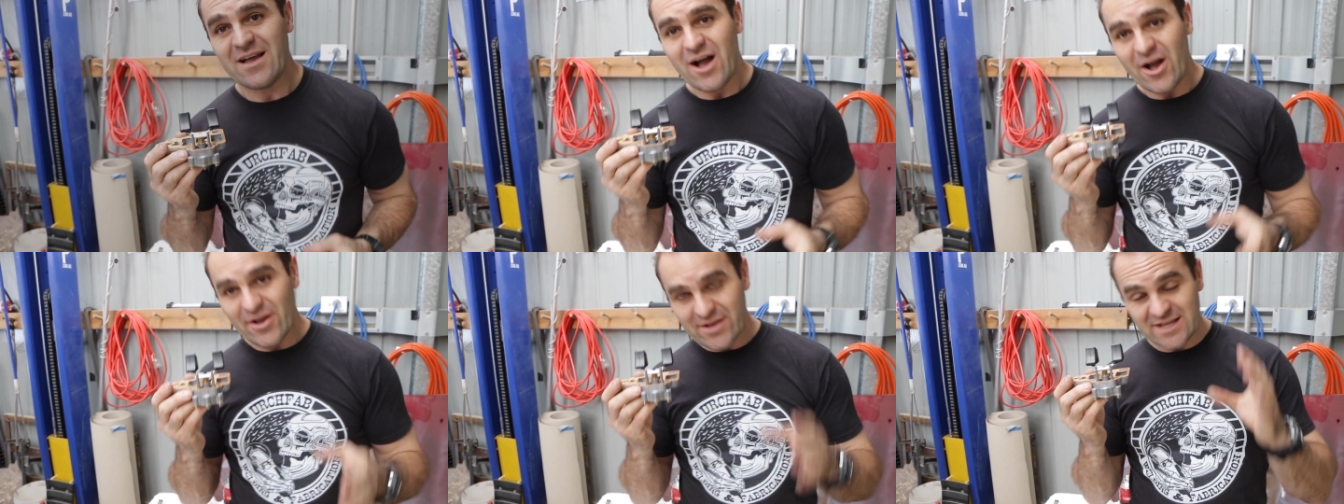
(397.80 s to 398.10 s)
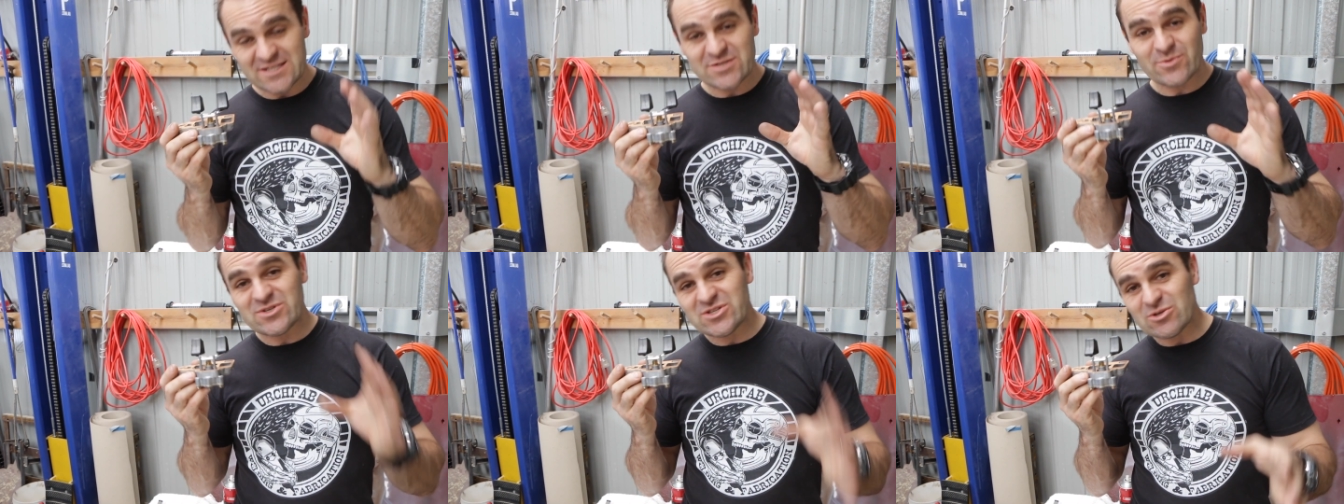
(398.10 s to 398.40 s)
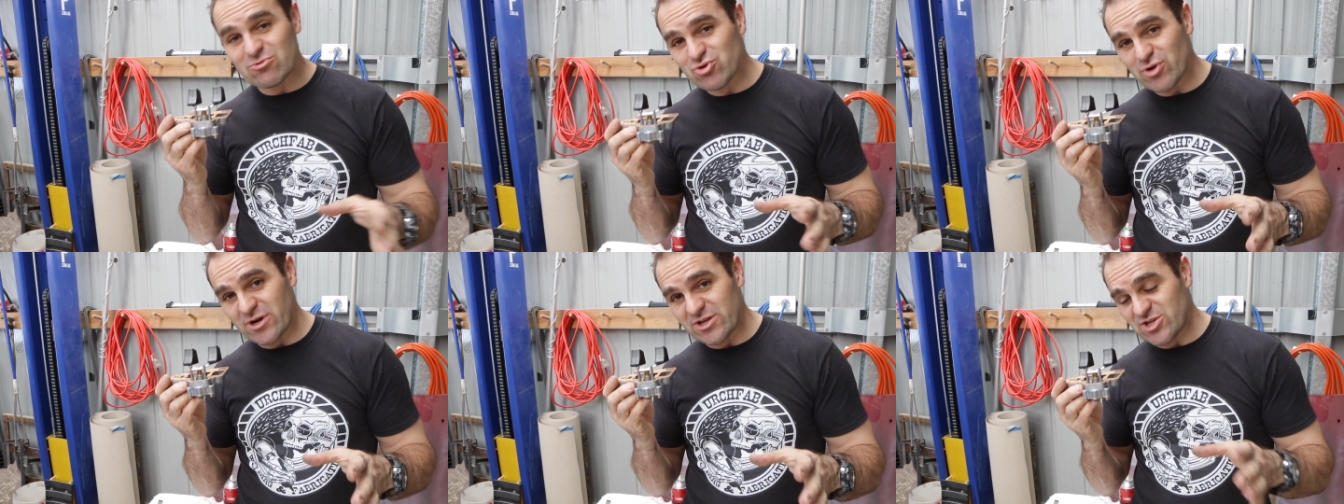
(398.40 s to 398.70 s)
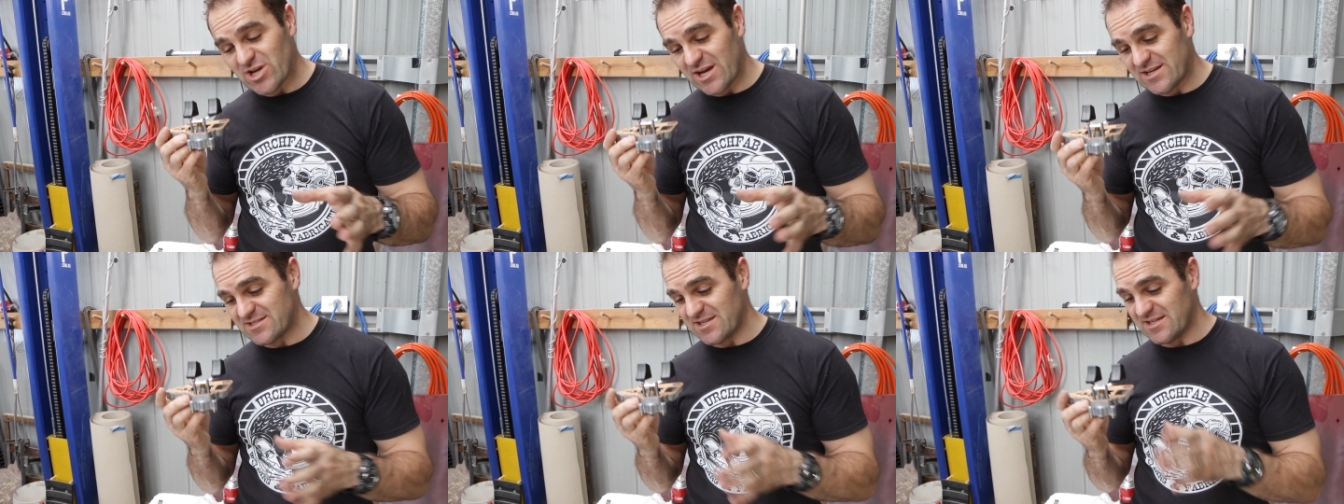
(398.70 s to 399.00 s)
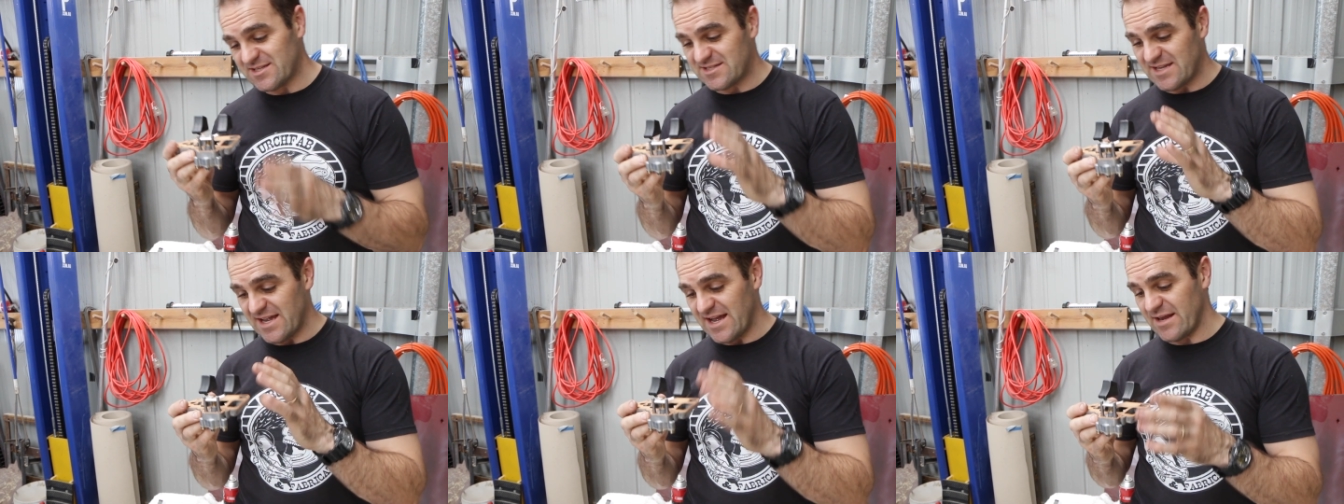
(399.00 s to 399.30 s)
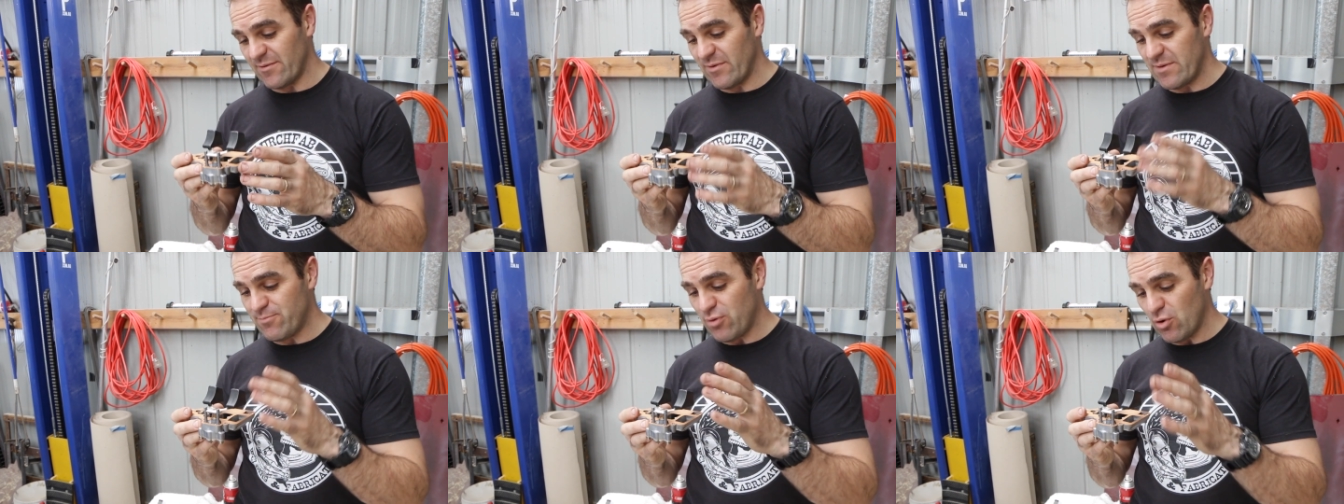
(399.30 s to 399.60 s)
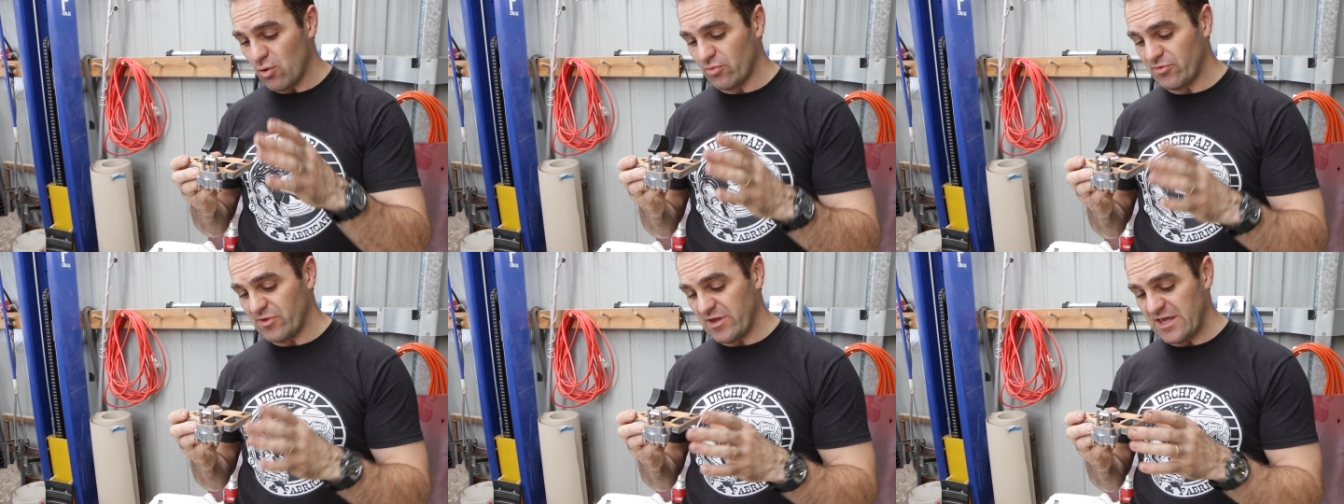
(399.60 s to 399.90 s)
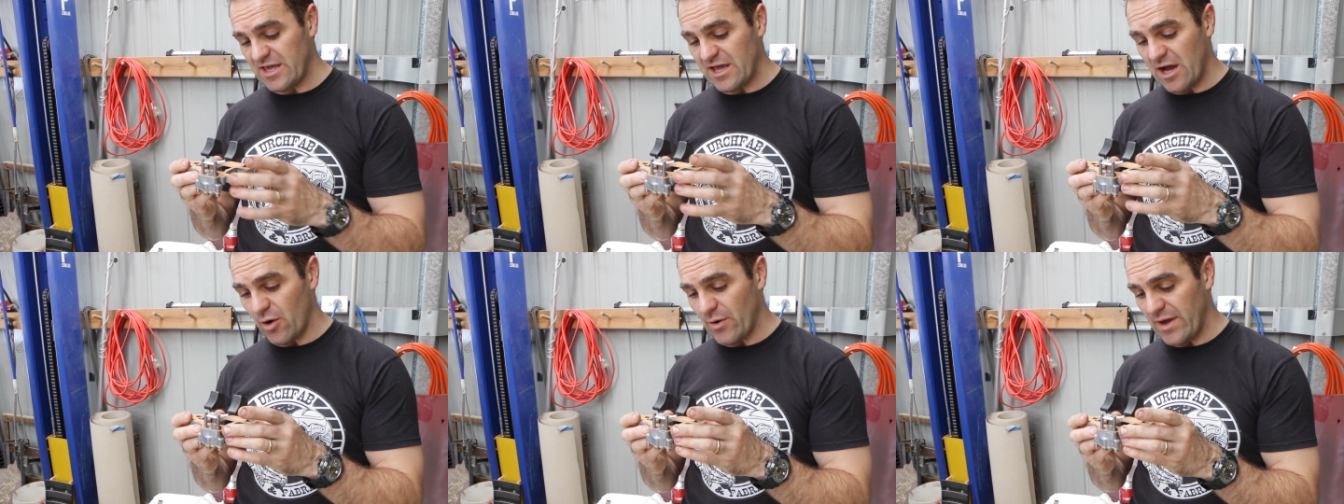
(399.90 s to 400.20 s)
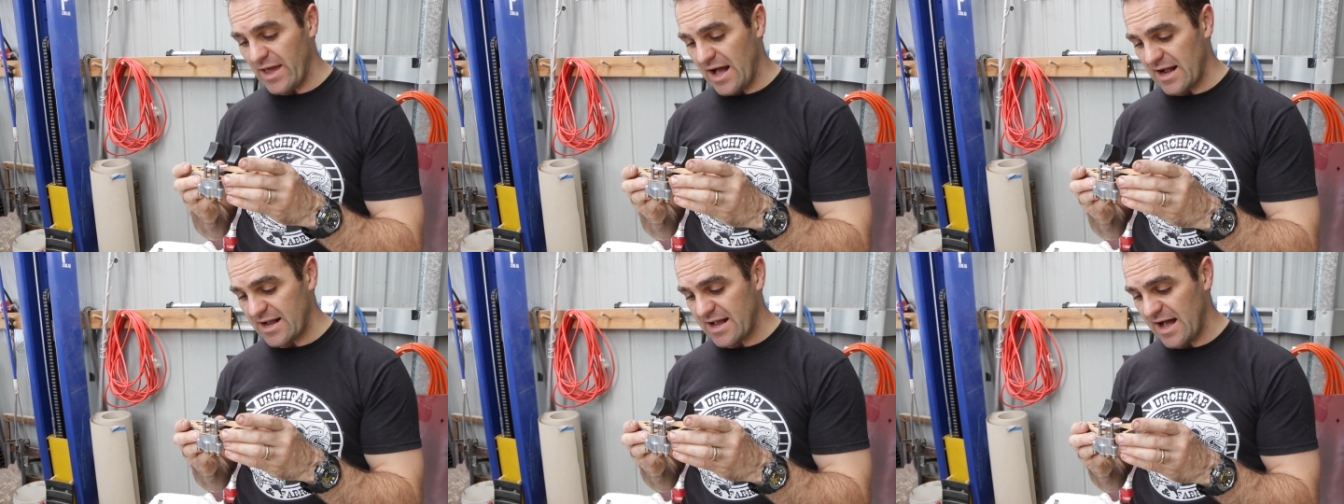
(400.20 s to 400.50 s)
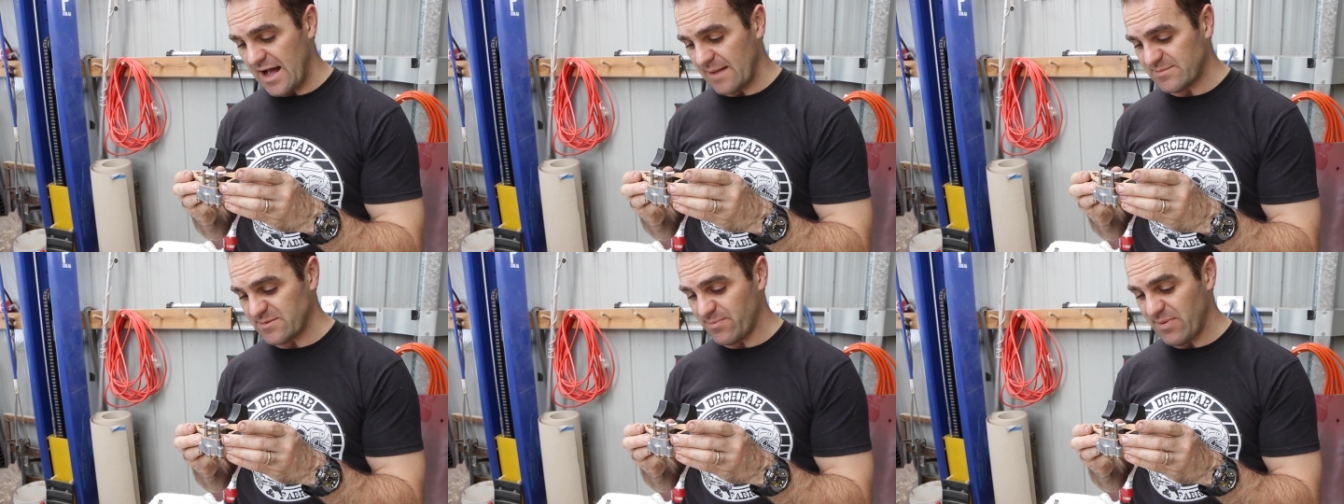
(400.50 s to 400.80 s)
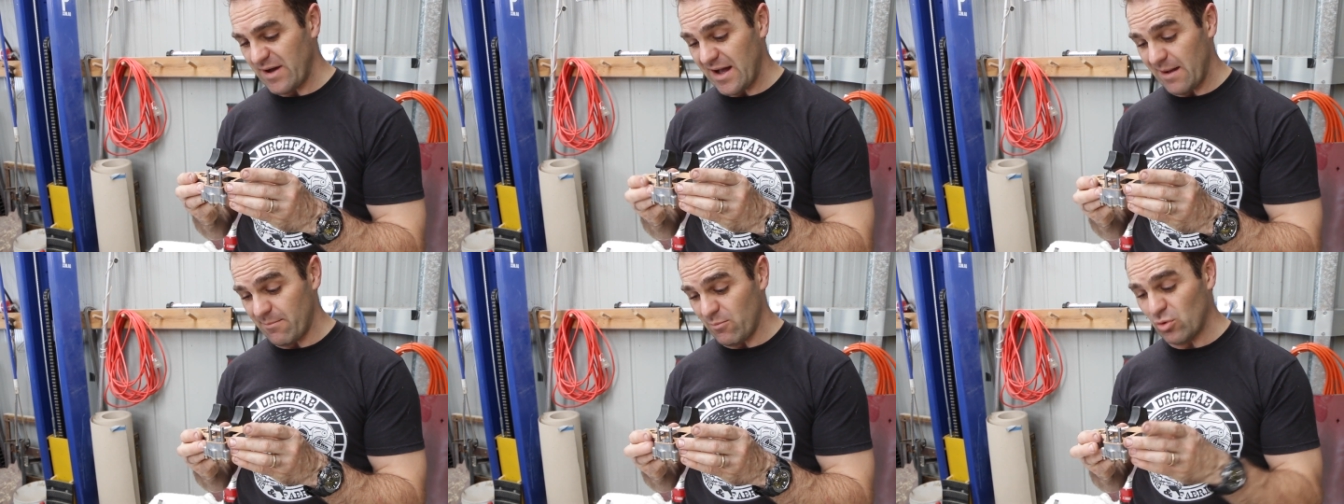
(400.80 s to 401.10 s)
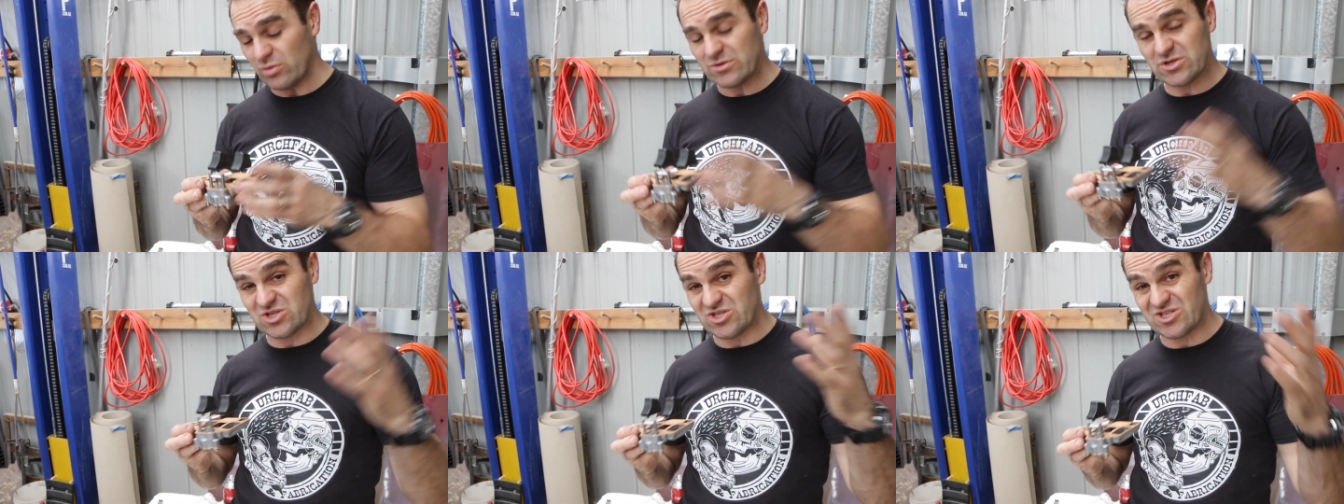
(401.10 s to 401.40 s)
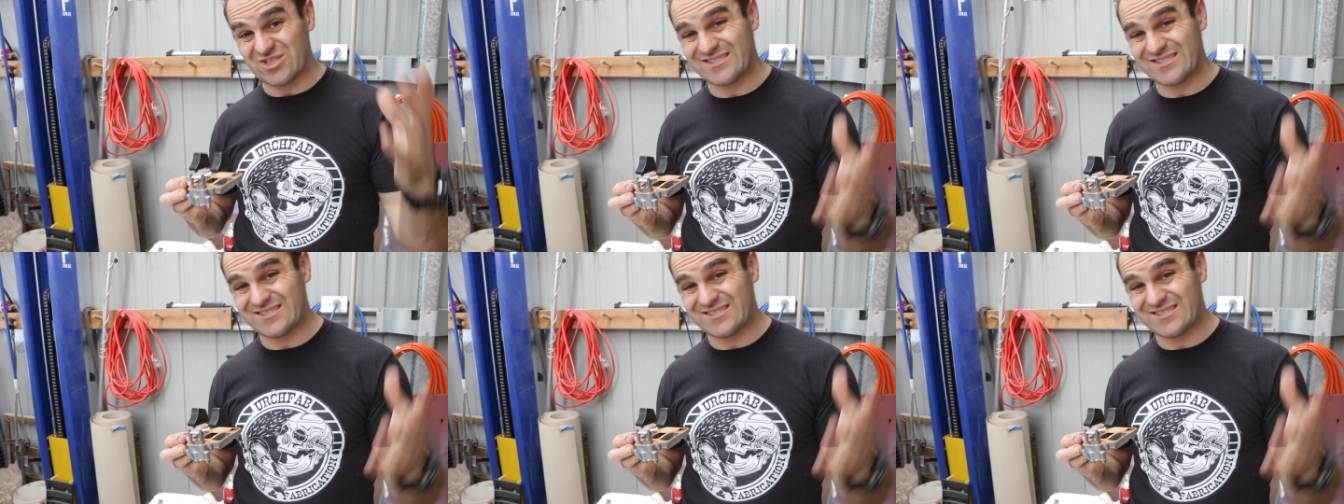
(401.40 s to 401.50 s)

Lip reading: Okay, so we're still trying to chase things down, and we pulled the OER carbs apart more just